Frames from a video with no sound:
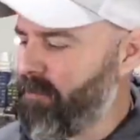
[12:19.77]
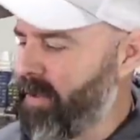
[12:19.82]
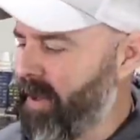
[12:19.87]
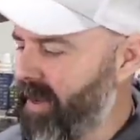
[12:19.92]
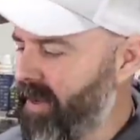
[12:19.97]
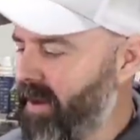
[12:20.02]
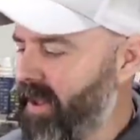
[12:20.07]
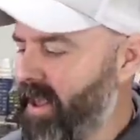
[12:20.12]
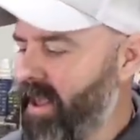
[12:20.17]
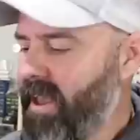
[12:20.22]

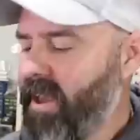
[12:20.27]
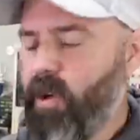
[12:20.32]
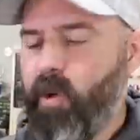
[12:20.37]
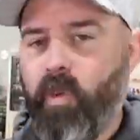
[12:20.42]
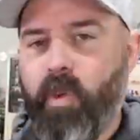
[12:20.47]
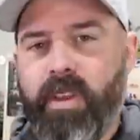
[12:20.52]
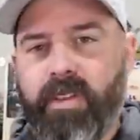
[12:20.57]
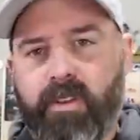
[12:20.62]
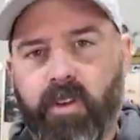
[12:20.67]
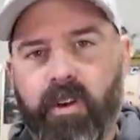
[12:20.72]
But
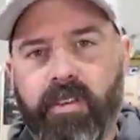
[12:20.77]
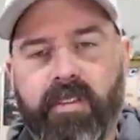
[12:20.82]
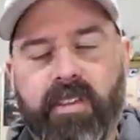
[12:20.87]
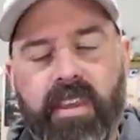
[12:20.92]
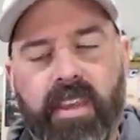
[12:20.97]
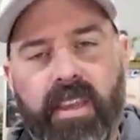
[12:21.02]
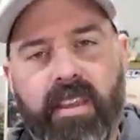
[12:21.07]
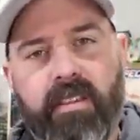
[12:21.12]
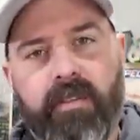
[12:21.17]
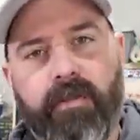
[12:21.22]
we sourced
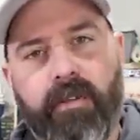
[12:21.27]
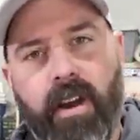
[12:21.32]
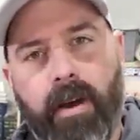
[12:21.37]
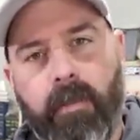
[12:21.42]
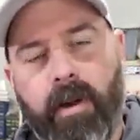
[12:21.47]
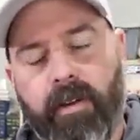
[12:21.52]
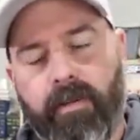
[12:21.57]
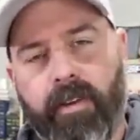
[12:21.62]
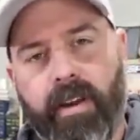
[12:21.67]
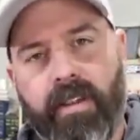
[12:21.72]
these
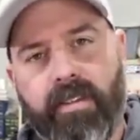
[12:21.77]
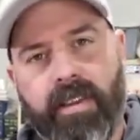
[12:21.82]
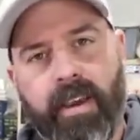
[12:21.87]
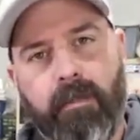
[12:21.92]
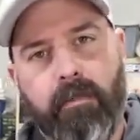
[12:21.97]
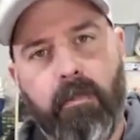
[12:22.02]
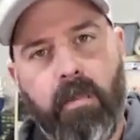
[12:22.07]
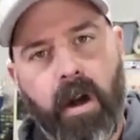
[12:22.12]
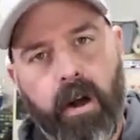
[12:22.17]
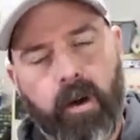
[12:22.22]
from our friends
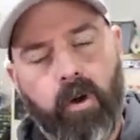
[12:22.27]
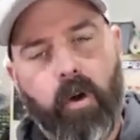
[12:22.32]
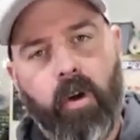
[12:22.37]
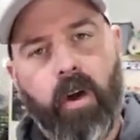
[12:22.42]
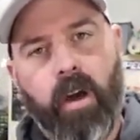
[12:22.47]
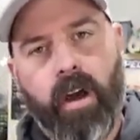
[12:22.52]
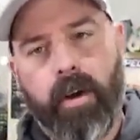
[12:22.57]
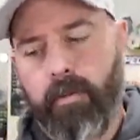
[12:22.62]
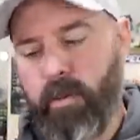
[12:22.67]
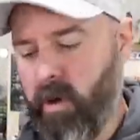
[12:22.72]
at
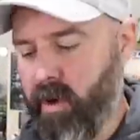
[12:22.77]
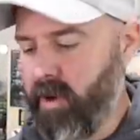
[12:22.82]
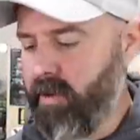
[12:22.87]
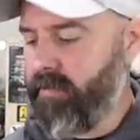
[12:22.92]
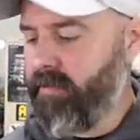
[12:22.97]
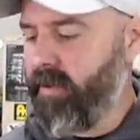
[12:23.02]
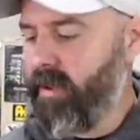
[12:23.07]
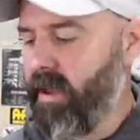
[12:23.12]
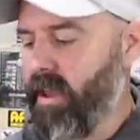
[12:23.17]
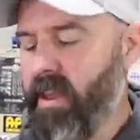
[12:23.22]
Marcor
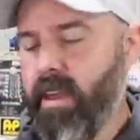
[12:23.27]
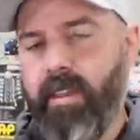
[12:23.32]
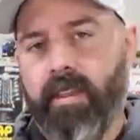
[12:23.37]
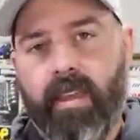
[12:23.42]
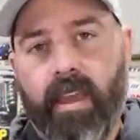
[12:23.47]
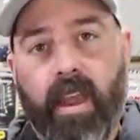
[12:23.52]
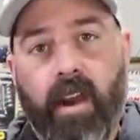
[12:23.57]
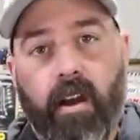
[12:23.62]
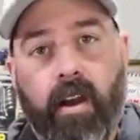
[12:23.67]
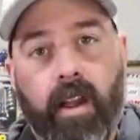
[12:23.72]
Automotive.
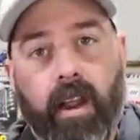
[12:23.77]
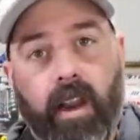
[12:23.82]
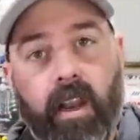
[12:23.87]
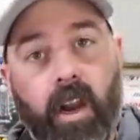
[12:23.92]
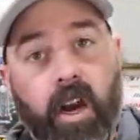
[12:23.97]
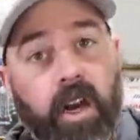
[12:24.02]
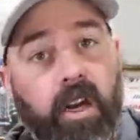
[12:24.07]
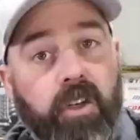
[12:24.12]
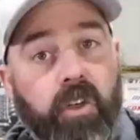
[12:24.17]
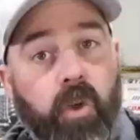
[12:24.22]
They are a
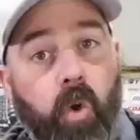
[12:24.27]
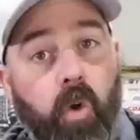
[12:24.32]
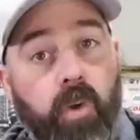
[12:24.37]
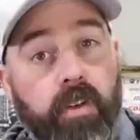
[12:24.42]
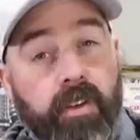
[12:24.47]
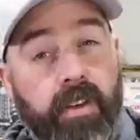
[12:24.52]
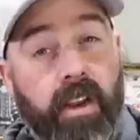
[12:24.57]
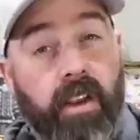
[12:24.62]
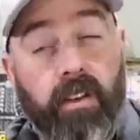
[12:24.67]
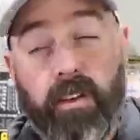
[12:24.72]
large
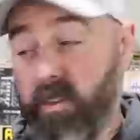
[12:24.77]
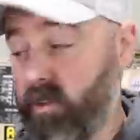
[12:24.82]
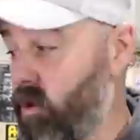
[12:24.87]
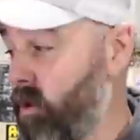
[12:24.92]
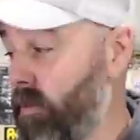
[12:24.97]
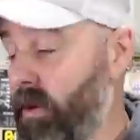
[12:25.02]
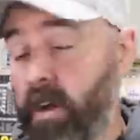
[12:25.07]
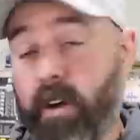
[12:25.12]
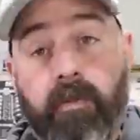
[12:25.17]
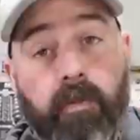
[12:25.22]
wholesale
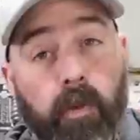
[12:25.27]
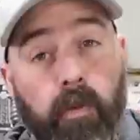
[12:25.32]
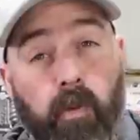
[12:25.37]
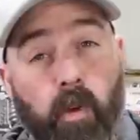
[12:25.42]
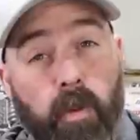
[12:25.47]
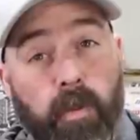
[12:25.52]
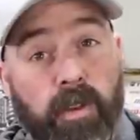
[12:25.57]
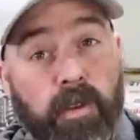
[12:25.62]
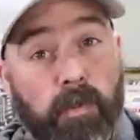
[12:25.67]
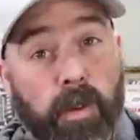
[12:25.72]
distributor of
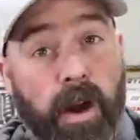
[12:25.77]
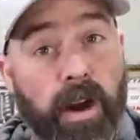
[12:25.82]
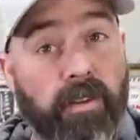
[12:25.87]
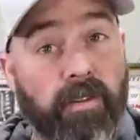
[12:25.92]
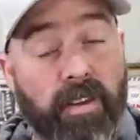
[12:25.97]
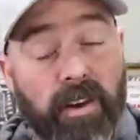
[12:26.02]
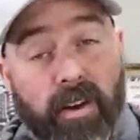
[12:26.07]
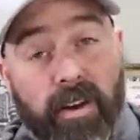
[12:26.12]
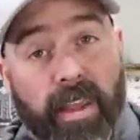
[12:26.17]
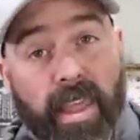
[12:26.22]
performance
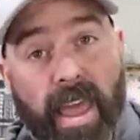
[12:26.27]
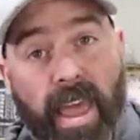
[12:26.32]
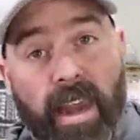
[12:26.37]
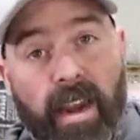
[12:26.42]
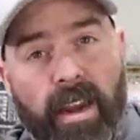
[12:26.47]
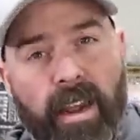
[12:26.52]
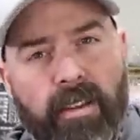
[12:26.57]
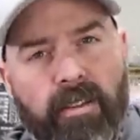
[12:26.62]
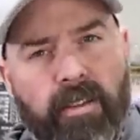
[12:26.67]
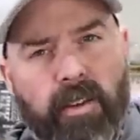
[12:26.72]
parts here in
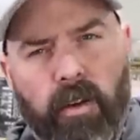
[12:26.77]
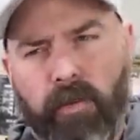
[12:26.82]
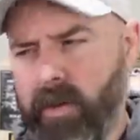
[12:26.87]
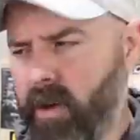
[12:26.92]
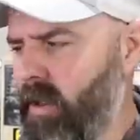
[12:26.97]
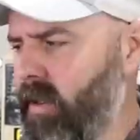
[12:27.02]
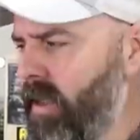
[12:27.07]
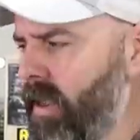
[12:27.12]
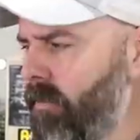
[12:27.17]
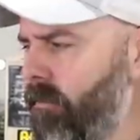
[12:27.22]
Canada. So if
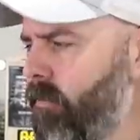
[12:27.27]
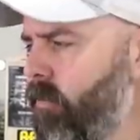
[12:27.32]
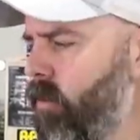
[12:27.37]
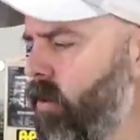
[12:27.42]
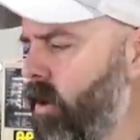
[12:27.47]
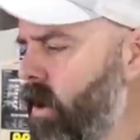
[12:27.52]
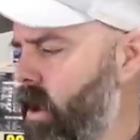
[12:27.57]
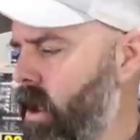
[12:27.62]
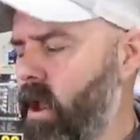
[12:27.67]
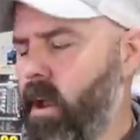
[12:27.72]
you're looking
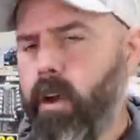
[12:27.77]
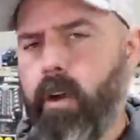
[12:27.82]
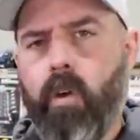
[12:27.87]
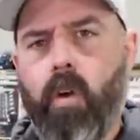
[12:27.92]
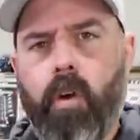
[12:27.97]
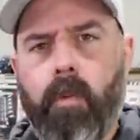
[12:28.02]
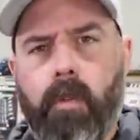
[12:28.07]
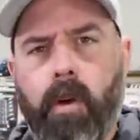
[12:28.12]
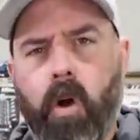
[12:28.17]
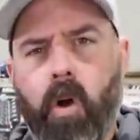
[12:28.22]
for
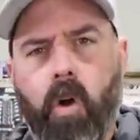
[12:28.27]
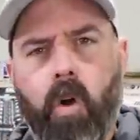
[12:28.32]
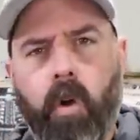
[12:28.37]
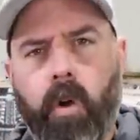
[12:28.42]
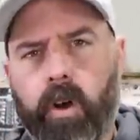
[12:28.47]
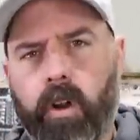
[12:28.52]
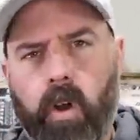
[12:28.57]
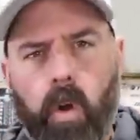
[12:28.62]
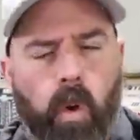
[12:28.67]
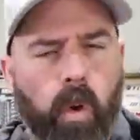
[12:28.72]
Corbeau
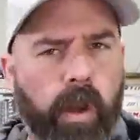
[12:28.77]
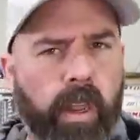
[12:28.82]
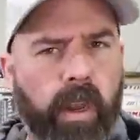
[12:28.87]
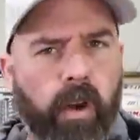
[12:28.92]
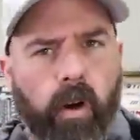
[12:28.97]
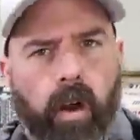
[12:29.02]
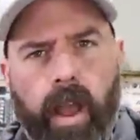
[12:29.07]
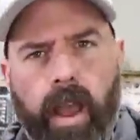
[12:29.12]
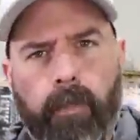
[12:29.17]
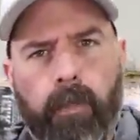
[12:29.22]
or Koni
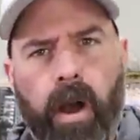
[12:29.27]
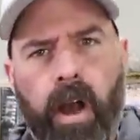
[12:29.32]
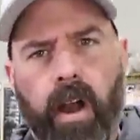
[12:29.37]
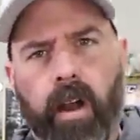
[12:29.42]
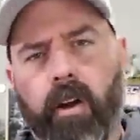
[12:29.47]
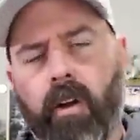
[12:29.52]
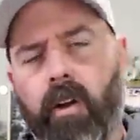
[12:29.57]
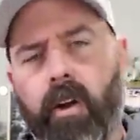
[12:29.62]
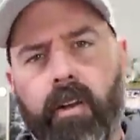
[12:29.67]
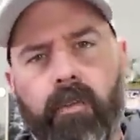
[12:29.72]
or
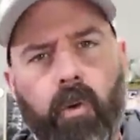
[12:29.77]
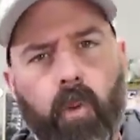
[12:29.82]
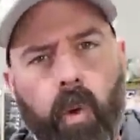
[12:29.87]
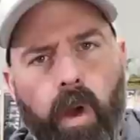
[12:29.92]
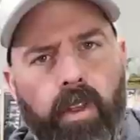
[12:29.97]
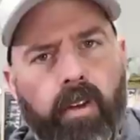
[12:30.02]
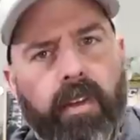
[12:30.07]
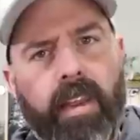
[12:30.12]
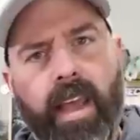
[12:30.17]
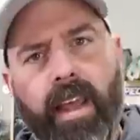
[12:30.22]
Eibach or even
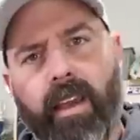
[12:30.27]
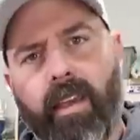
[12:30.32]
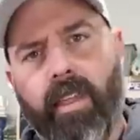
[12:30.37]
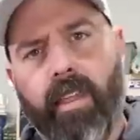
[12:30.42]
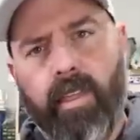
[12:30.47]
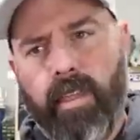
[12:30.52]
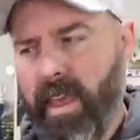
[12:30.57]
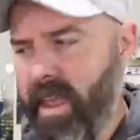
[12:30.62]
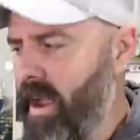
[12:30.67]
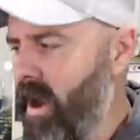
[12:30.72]
WeatherTech,
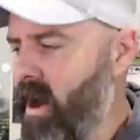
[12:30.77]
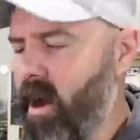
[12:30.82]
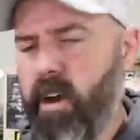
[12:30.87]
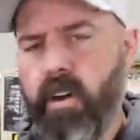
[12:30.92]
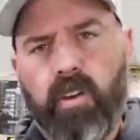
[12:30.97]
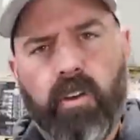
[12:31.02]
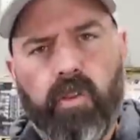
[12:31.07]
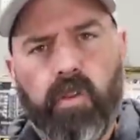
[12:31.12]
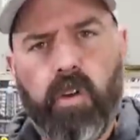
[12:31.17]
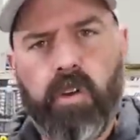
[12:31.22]
they are
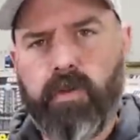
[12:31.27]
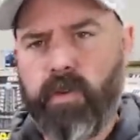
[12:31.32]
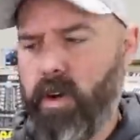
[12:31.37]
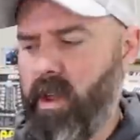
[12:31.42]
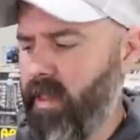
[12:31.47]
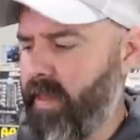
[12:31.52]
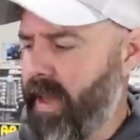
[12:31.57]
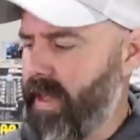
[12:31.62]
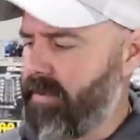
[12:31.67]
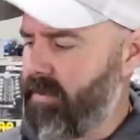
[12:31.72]
your source for
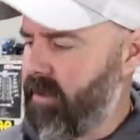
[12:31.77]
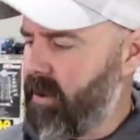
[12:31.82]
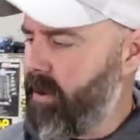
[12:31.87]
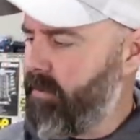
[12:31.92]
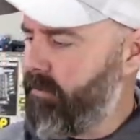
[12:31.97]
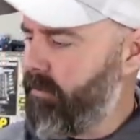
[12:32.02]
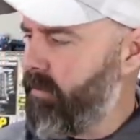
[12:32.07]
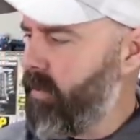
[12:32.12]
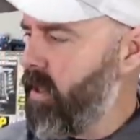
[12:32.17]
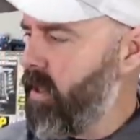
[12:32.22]
all that stuff.